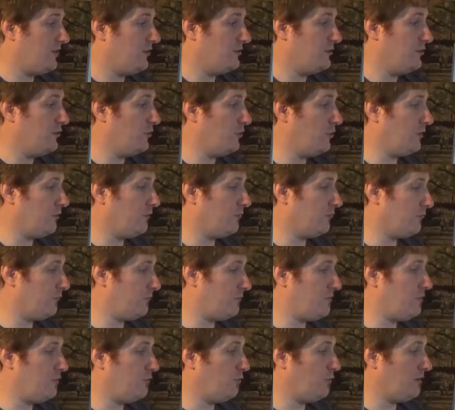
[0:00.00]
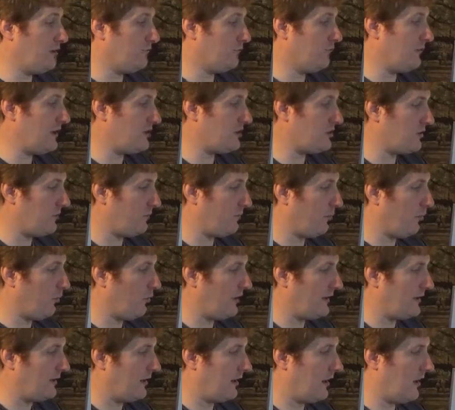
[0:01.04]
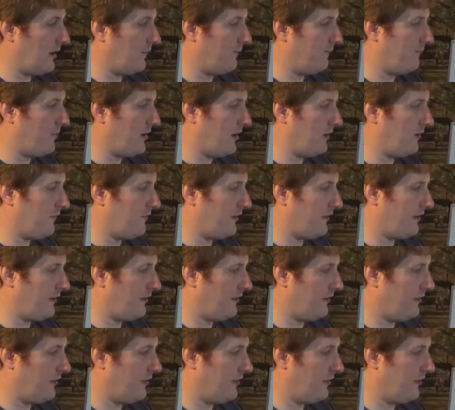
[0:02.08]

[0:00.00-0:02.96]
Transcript: you would reach a point above